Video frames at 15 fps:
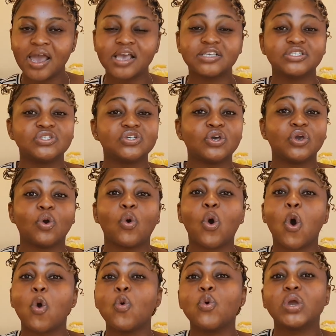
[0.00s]
say your
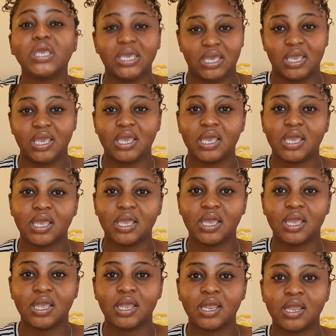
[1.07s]
okie
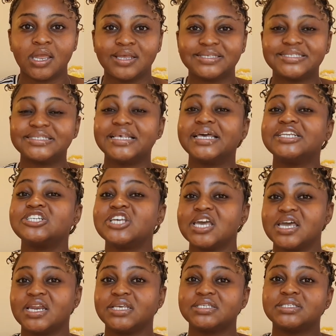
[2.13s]

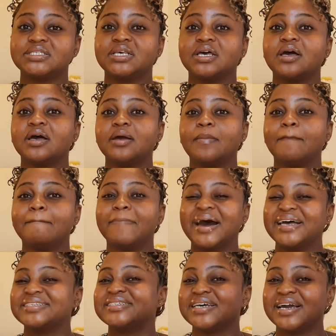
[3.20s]
sacherisa
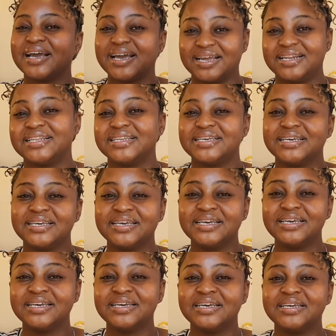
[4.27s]
masakant
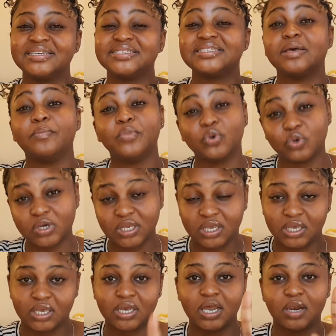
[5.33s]

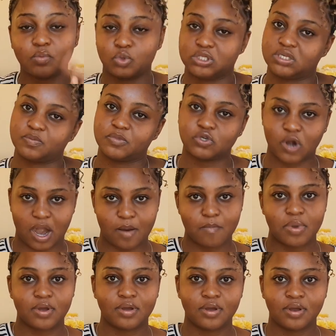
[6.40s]
Sabruki Halamut subscribe.
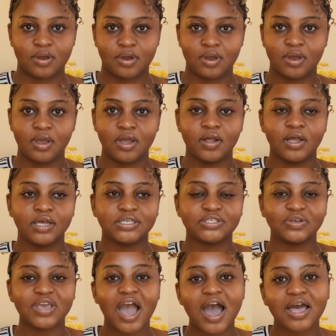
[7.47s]
So
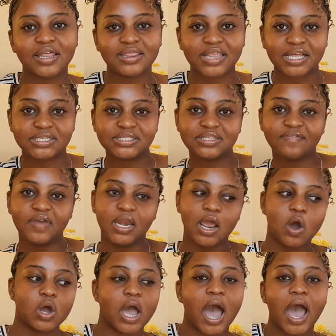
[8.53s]
yeah, that's the
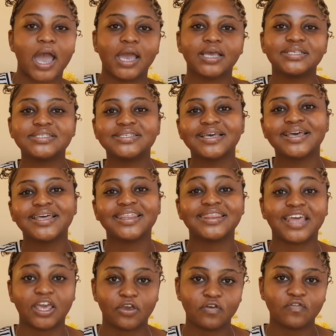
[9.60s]
video guys.
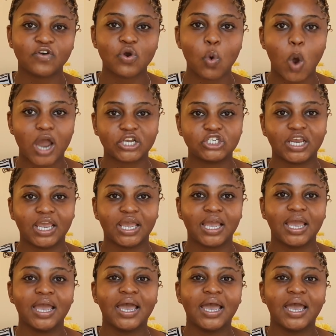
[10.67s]
Thank you for watching.